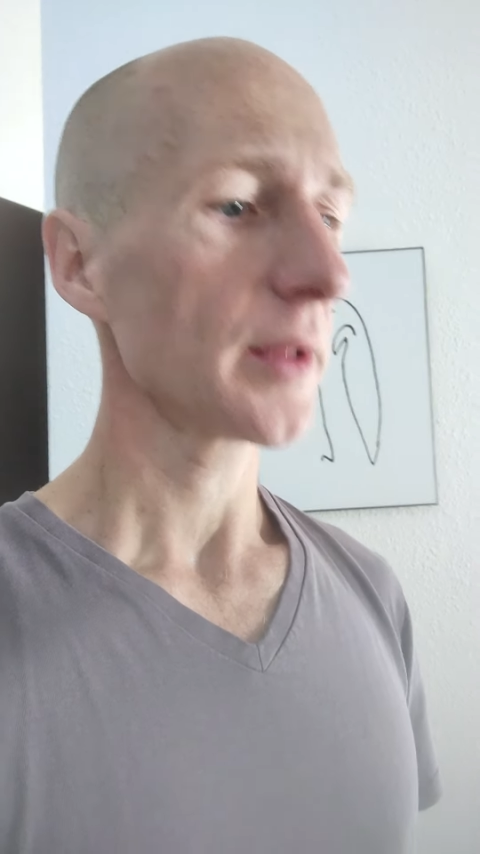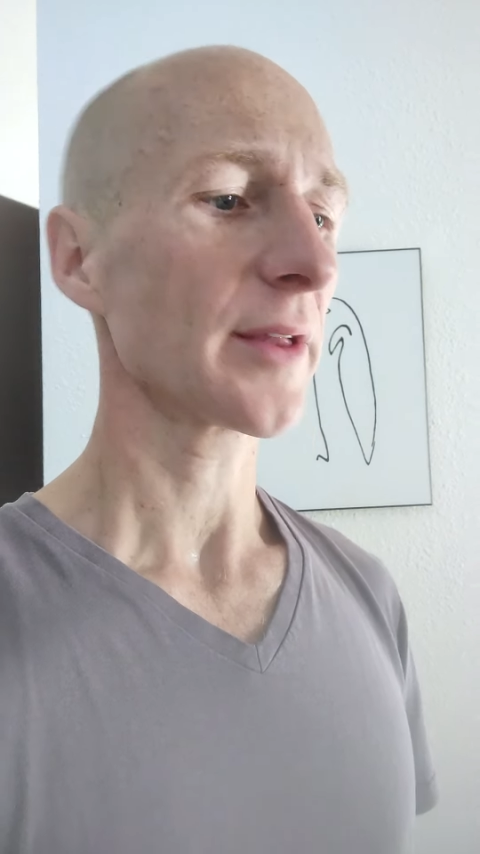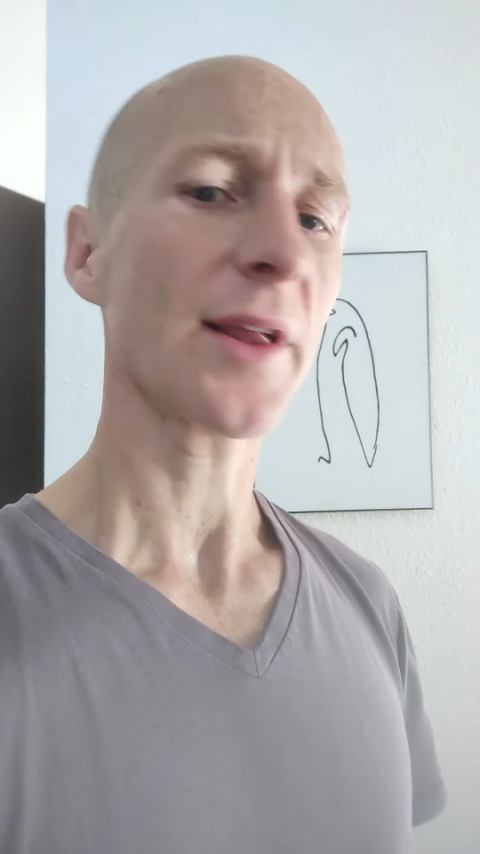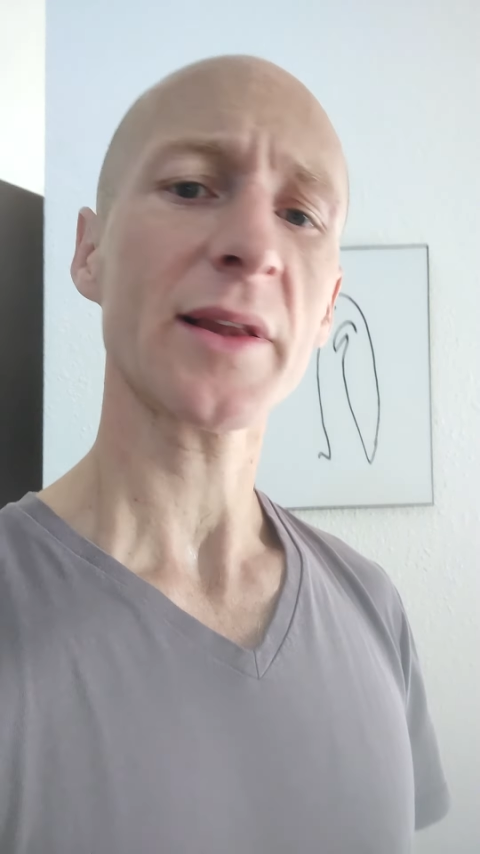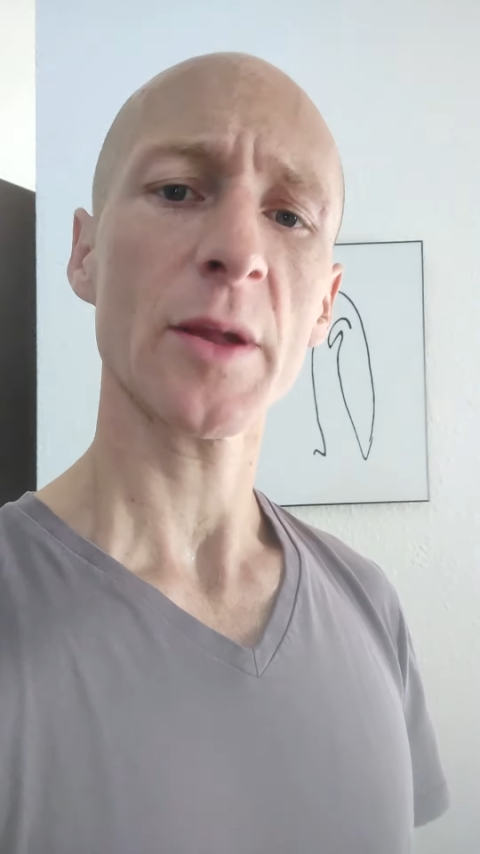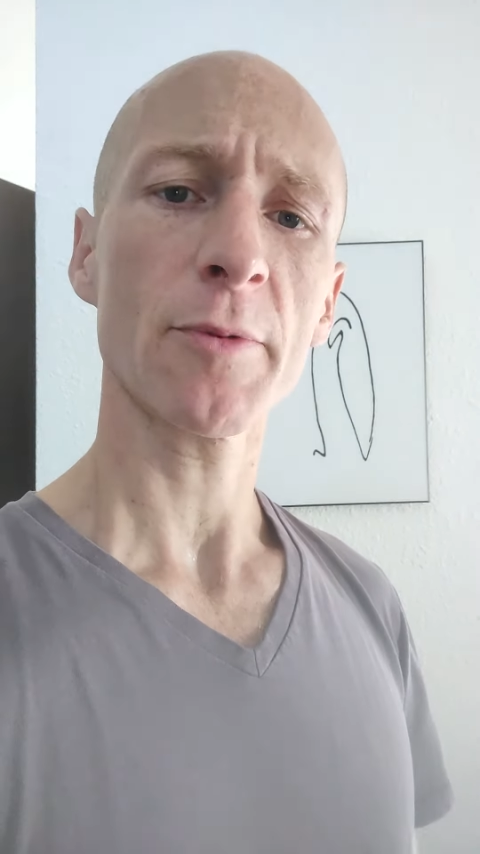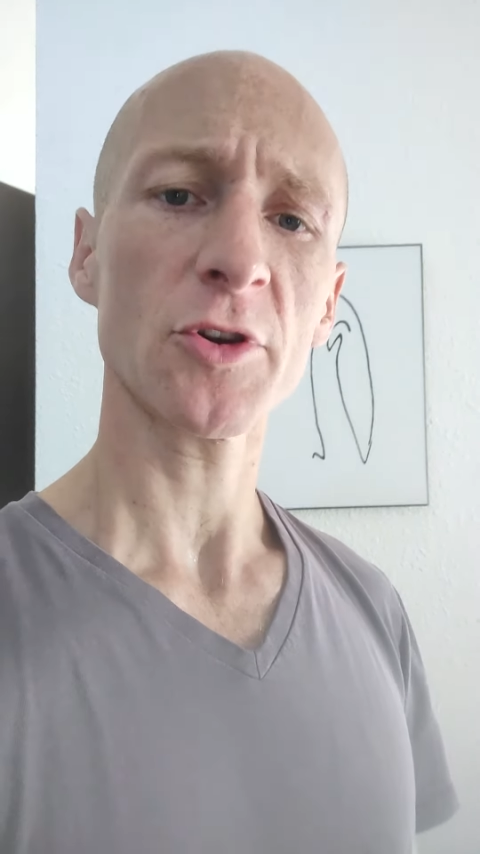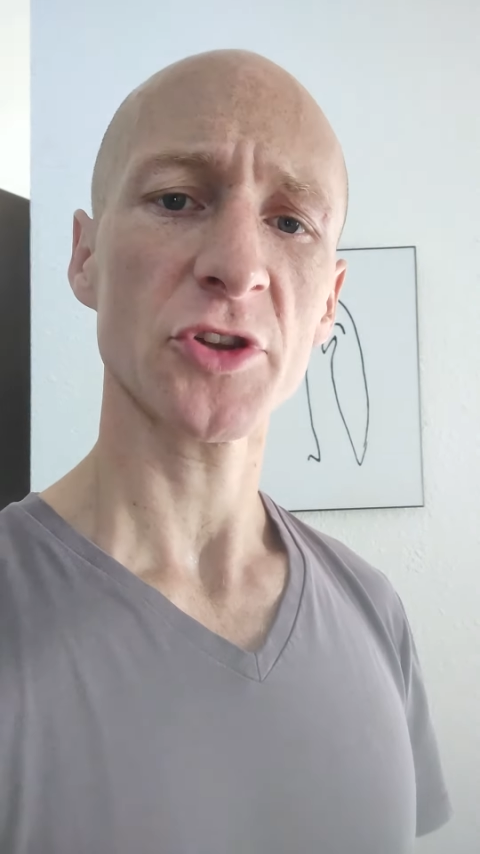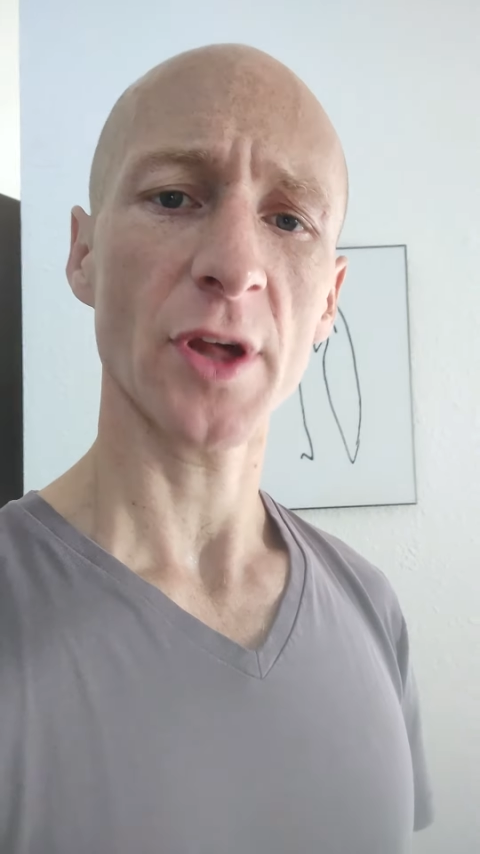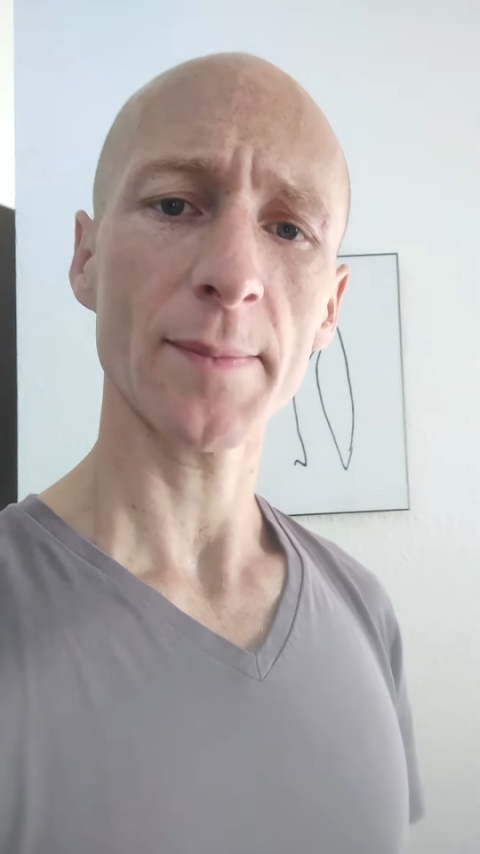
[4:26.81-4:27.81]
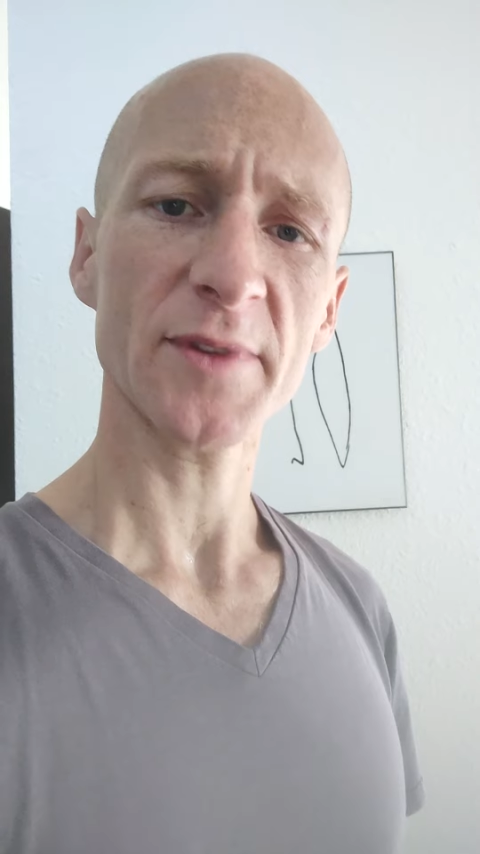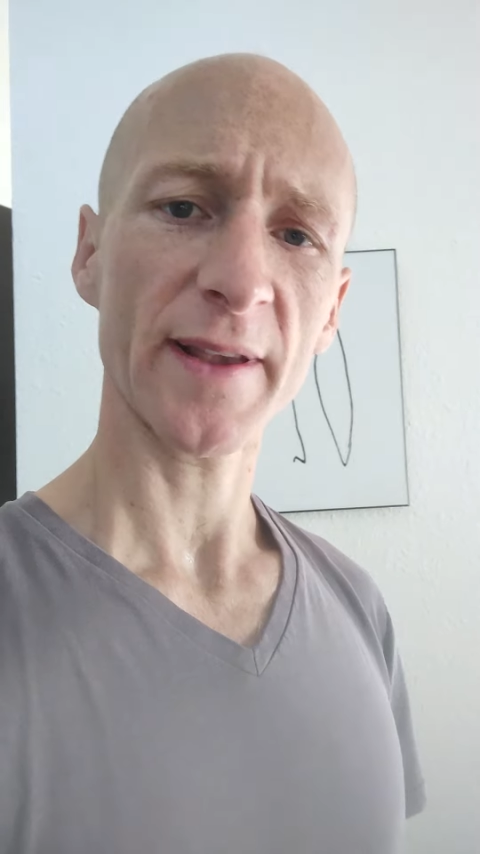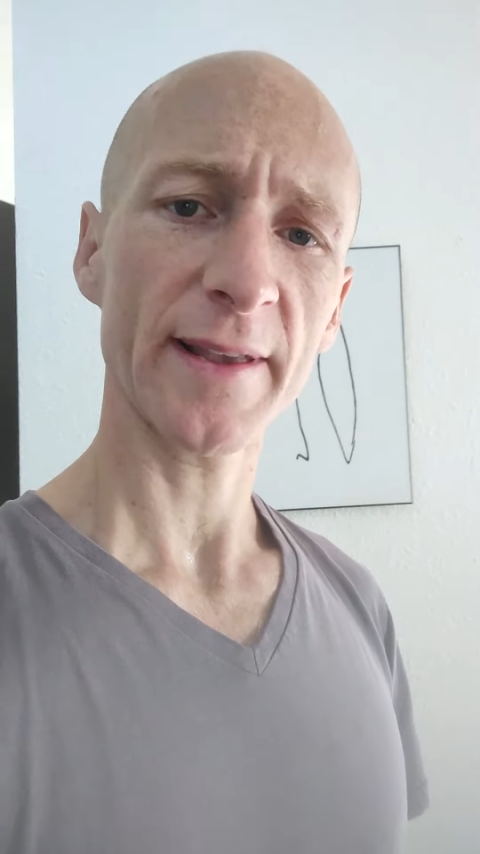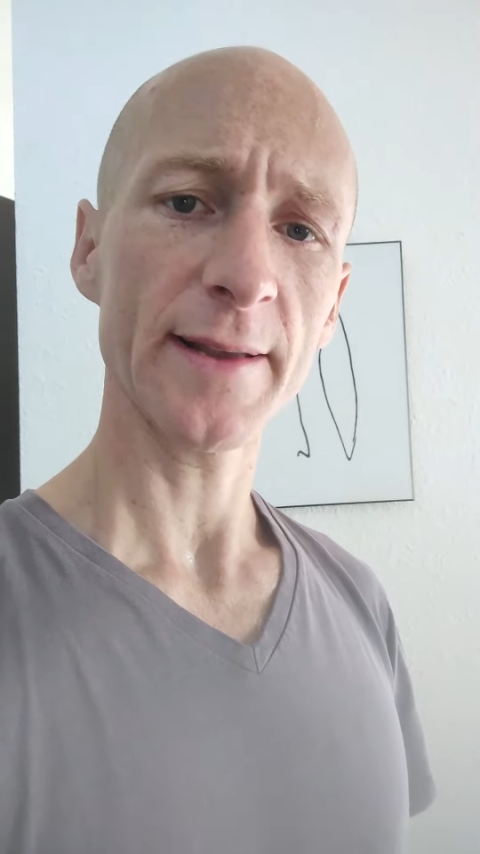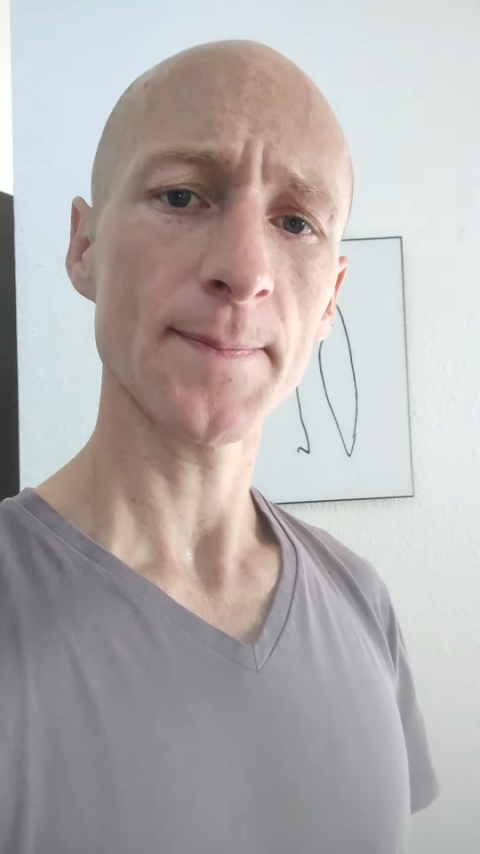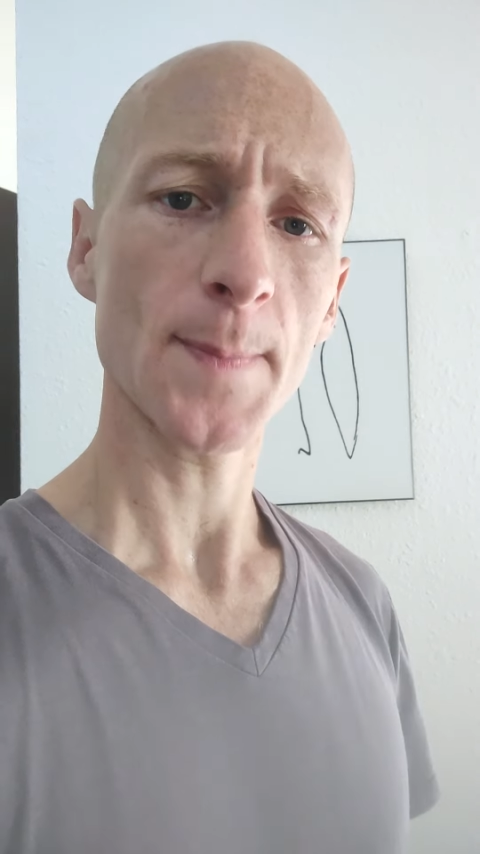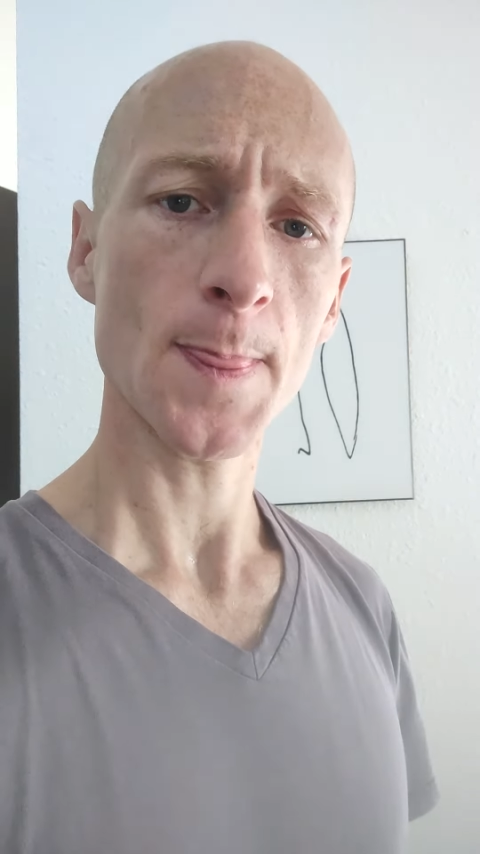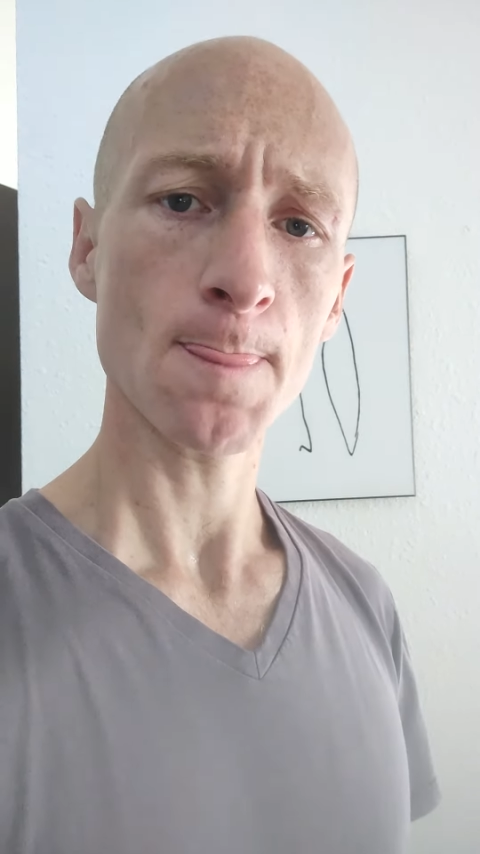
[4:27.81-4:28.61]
So that's the approach that I'm taking.